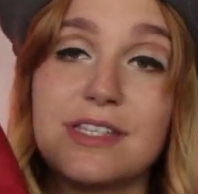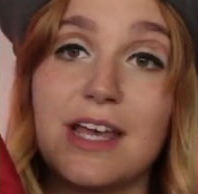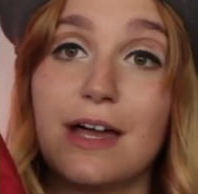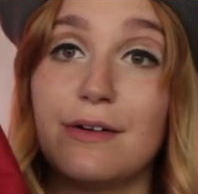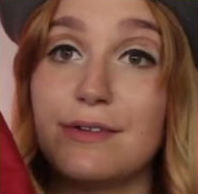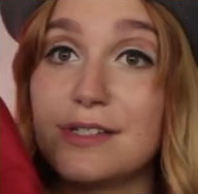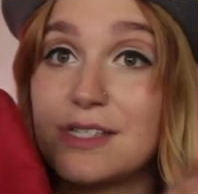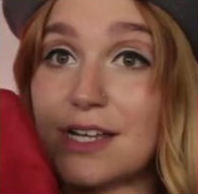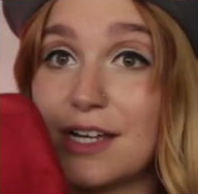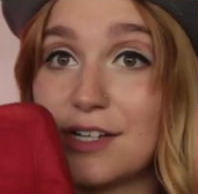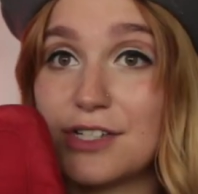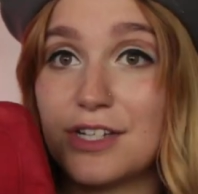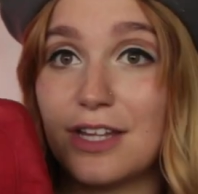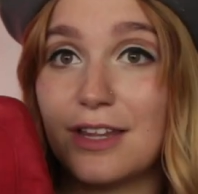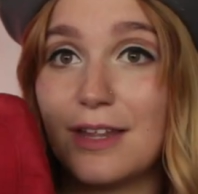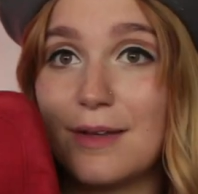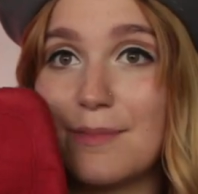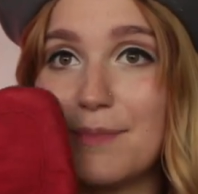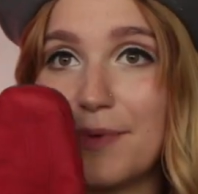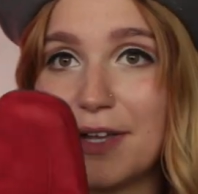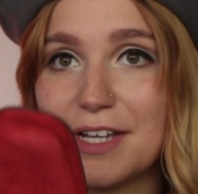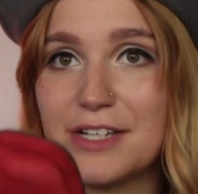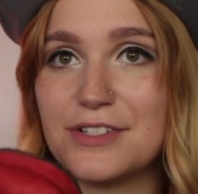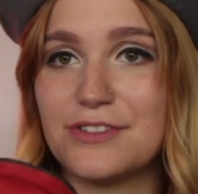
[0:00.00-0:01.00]
That was actually
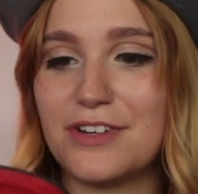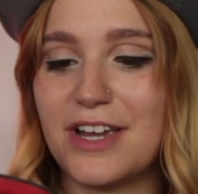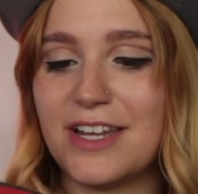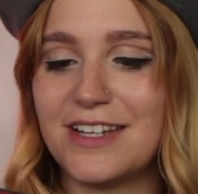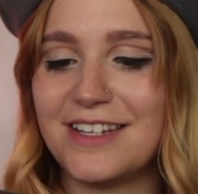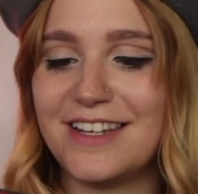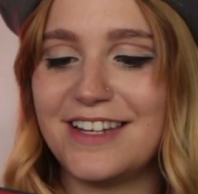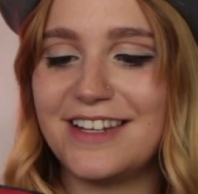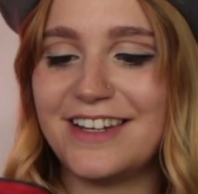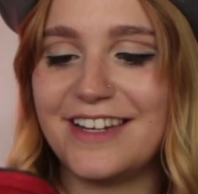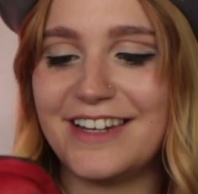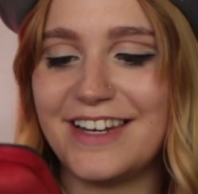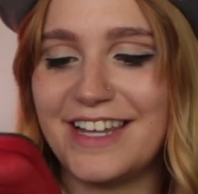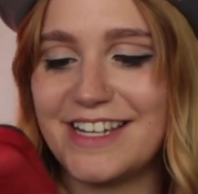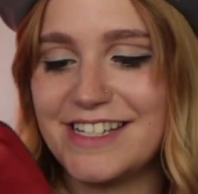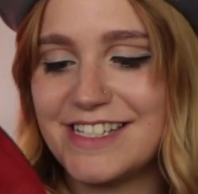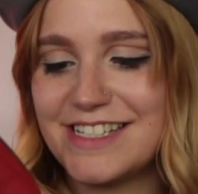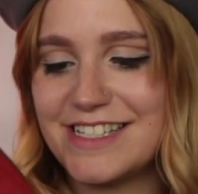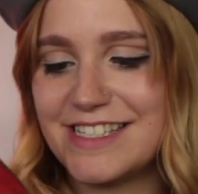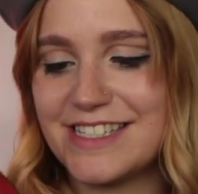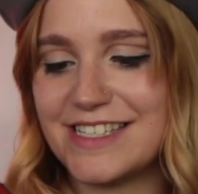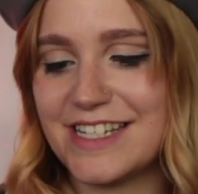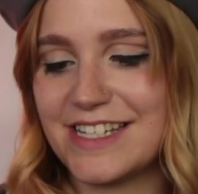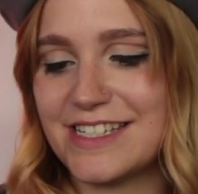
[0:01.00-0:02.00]
a big trend in the
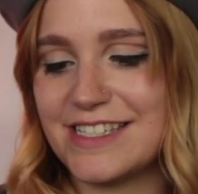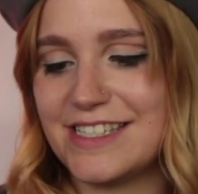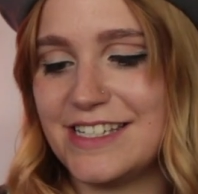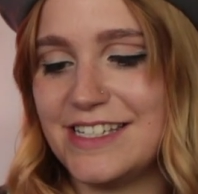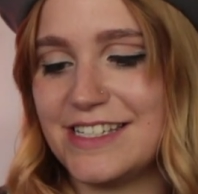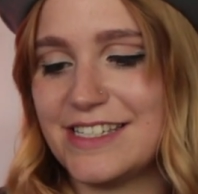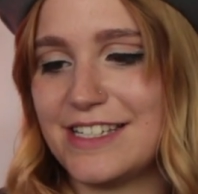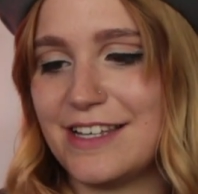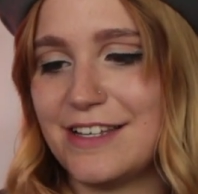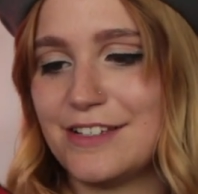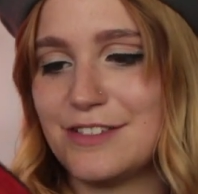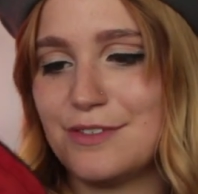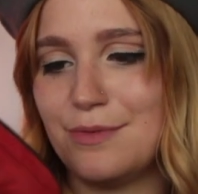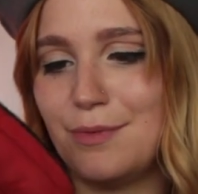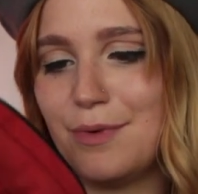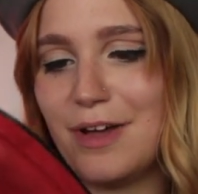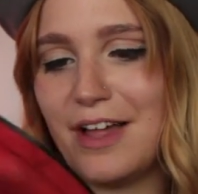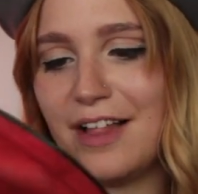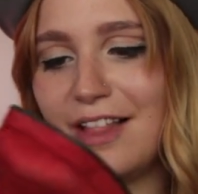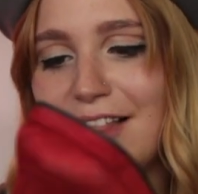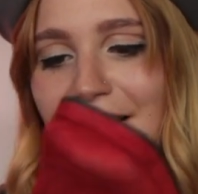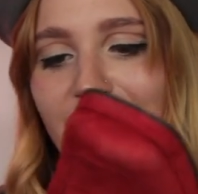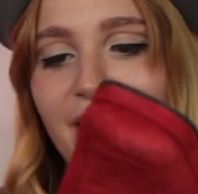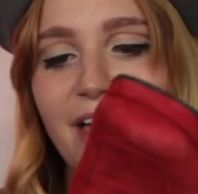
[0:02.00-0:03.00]
1960s as
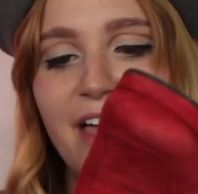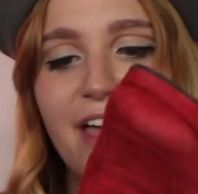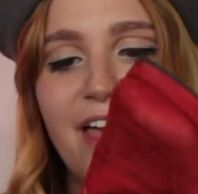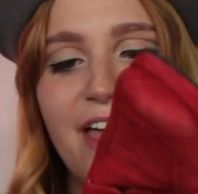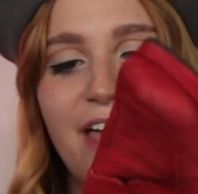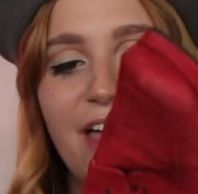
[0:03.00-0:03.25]
well.